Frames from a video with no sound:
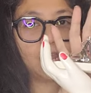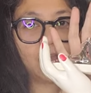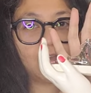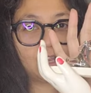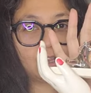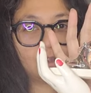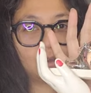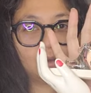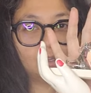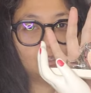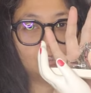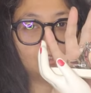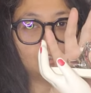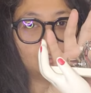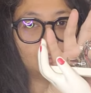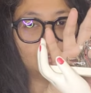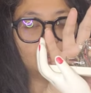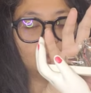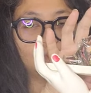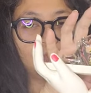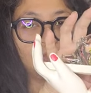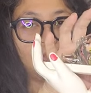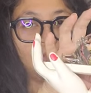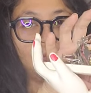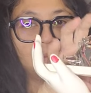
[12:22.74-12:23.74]
not going to
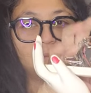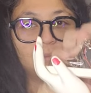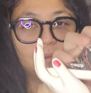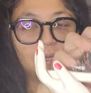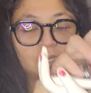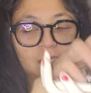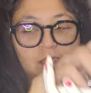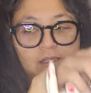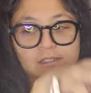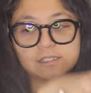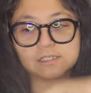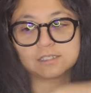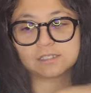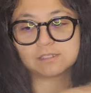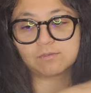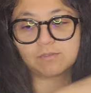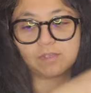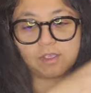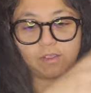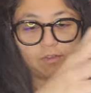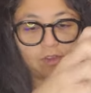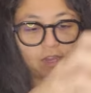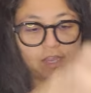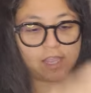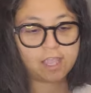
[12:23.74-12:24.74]
do that because it's
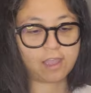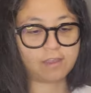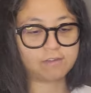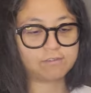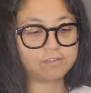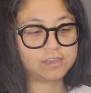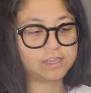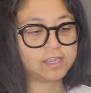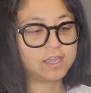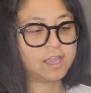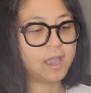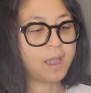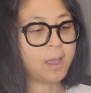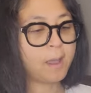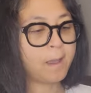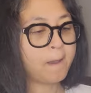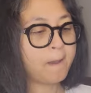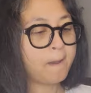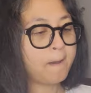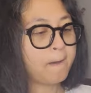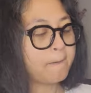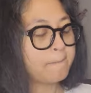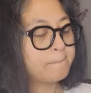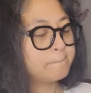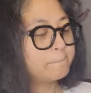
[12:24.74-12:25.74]
very heavy.
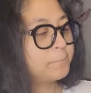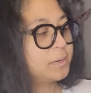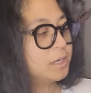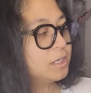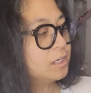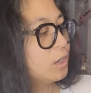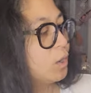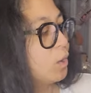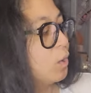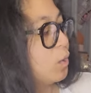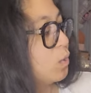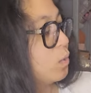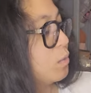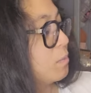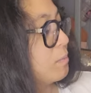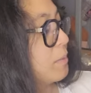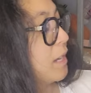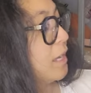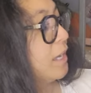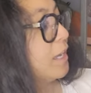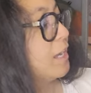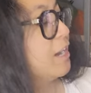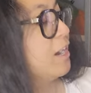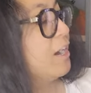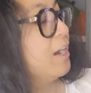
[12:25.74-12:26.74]
But oh
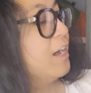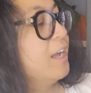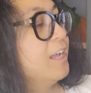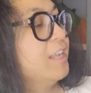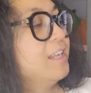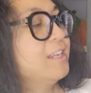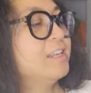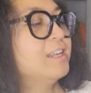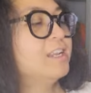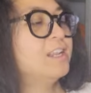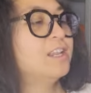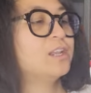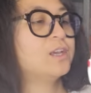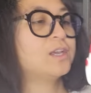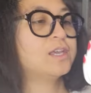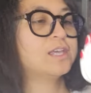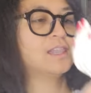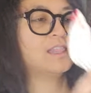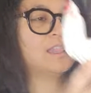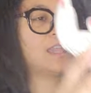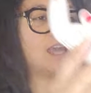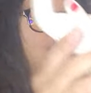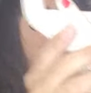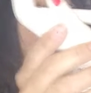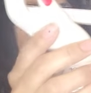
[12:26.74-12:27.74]
my God, look
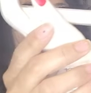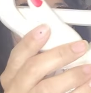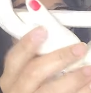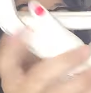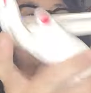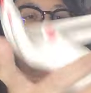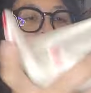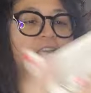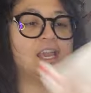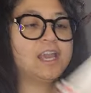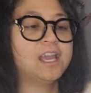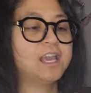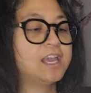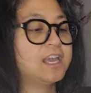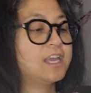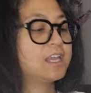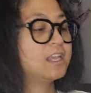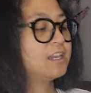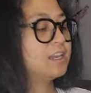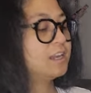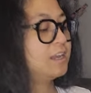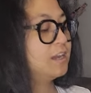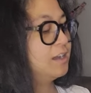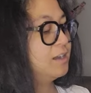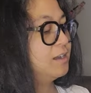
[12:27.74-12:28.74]
at that.
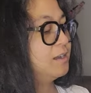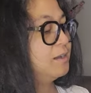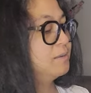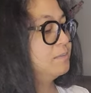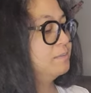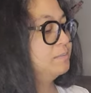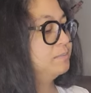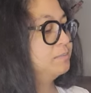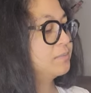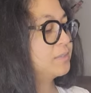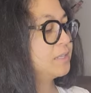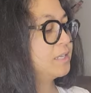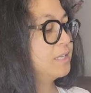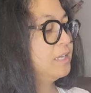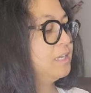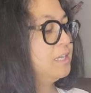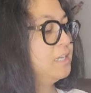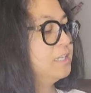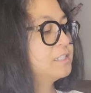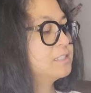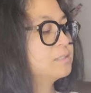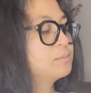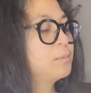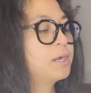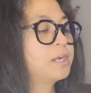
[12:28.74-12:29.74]
And um,
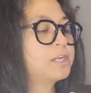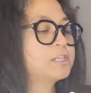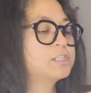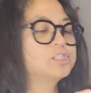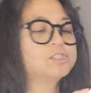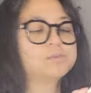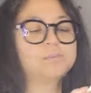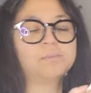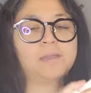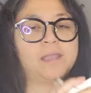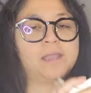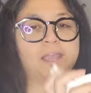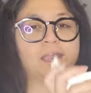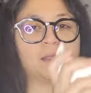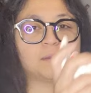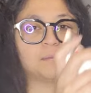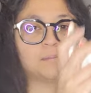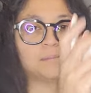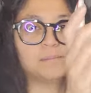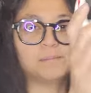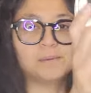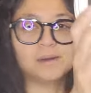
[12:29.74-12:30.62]
it's marked Japan,